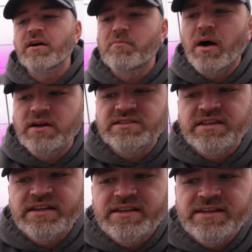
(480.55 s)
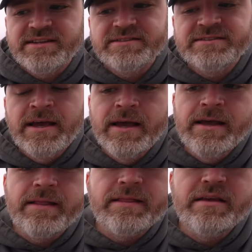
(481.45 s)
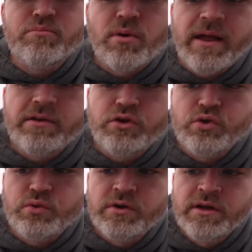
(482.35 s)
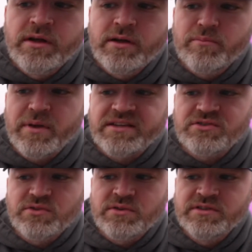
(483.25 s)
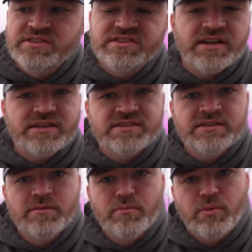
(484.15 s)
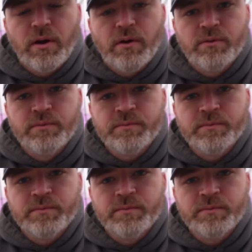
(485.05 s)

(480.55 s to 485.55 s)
unboxing. It is the brand new Pixel 6 Pro.